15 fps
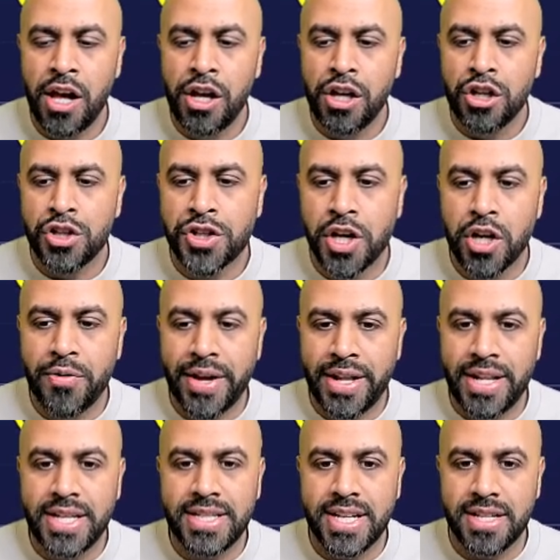So
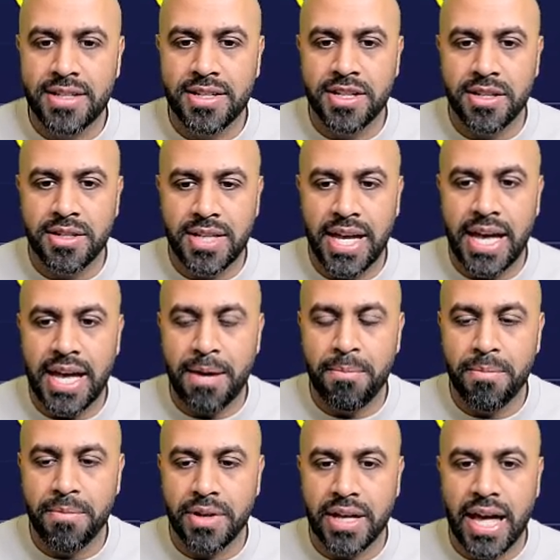in this instance here,
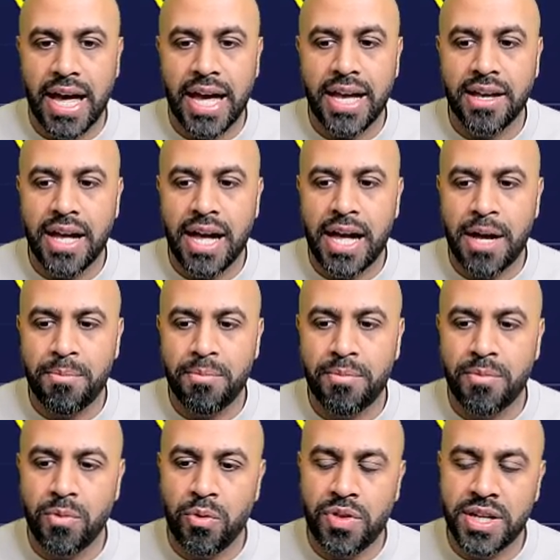okay,
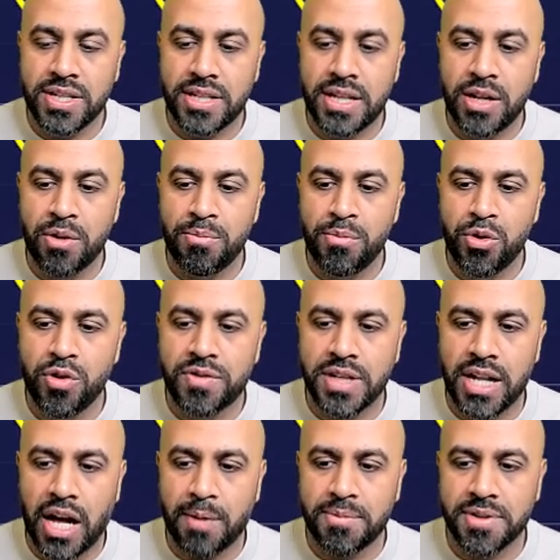this little move to
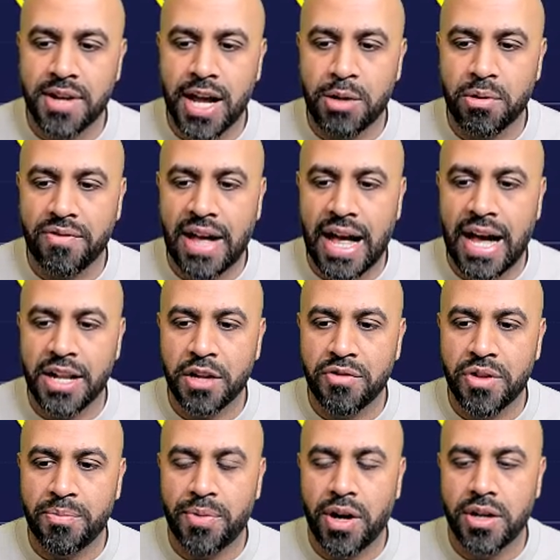the upside we've had over
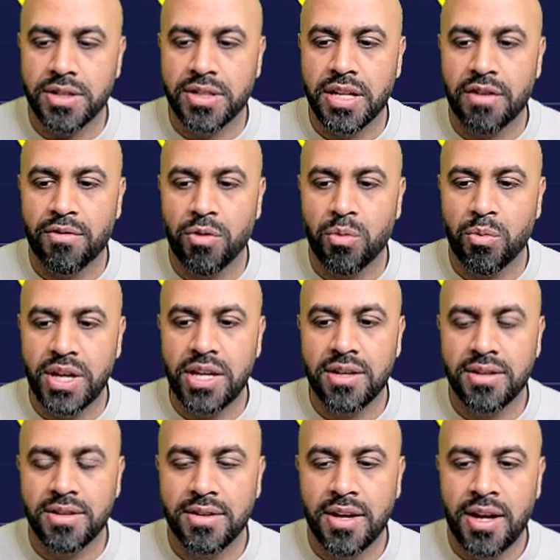the past several
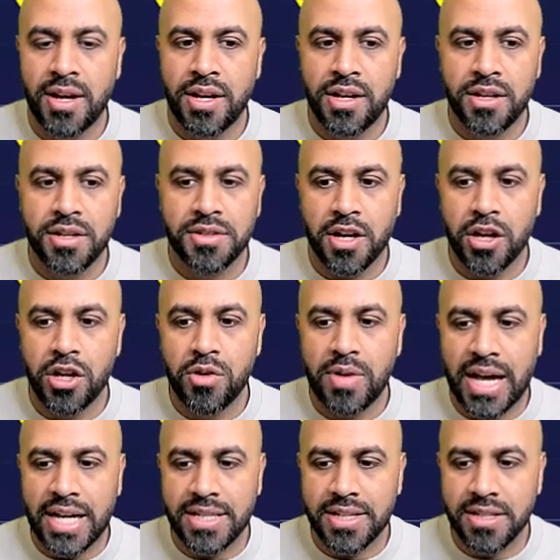weeks, so
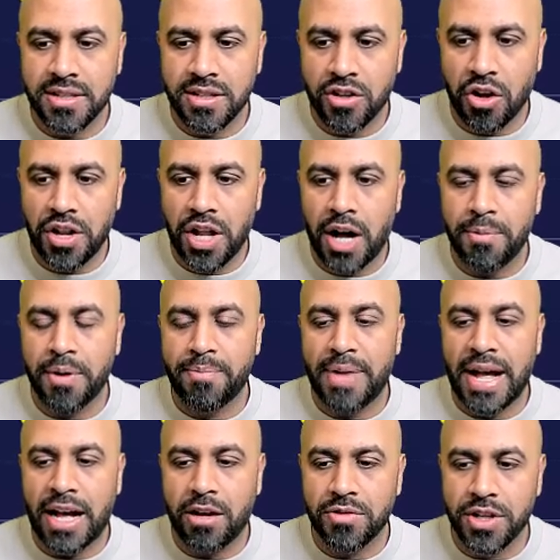as this has gone up, the
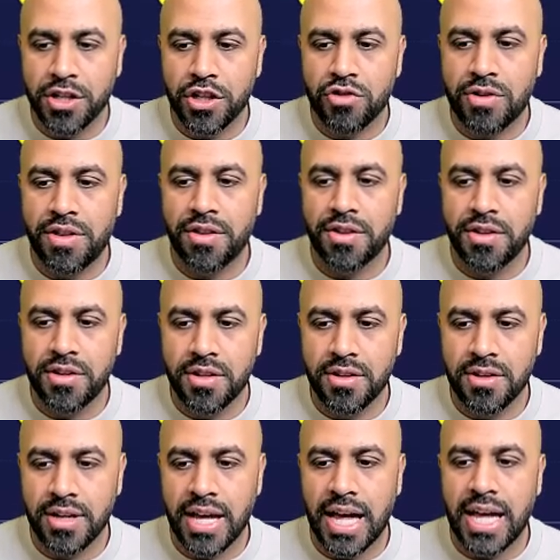pound has strengthened,
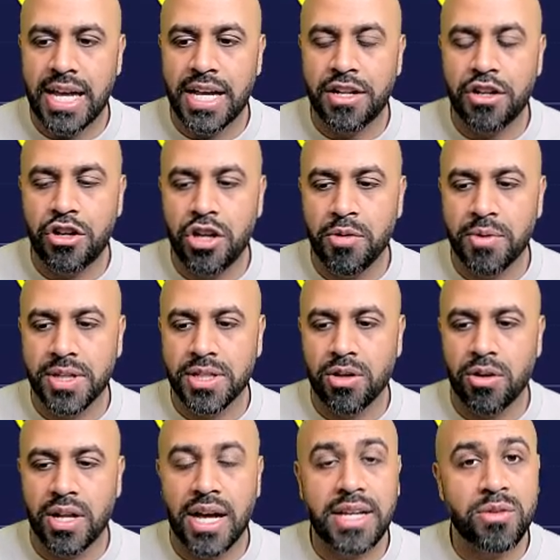okay, and the US
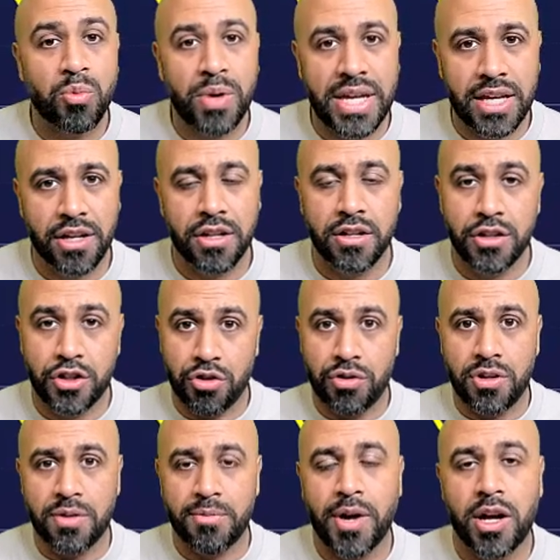dollar has weakened
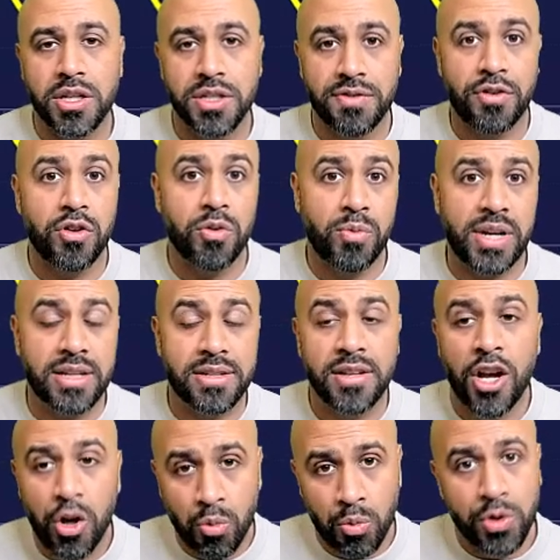during the past few weeks,
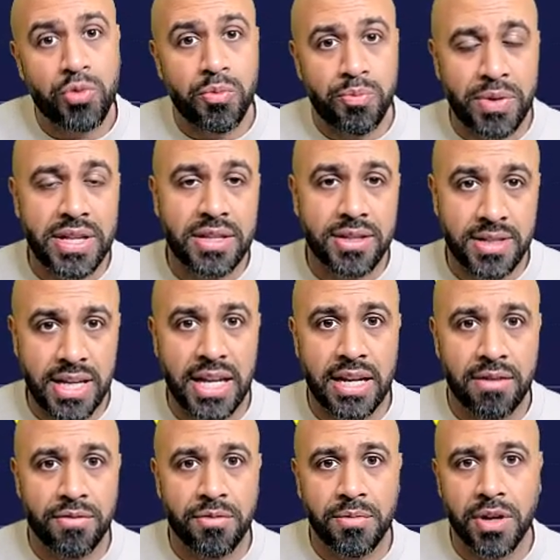which we've been
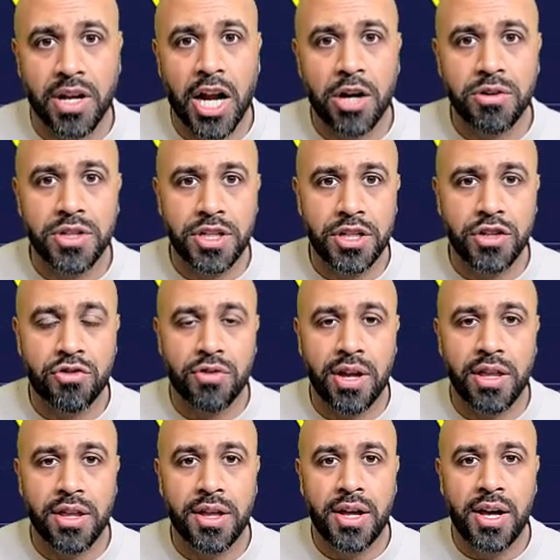seeing from the currency strength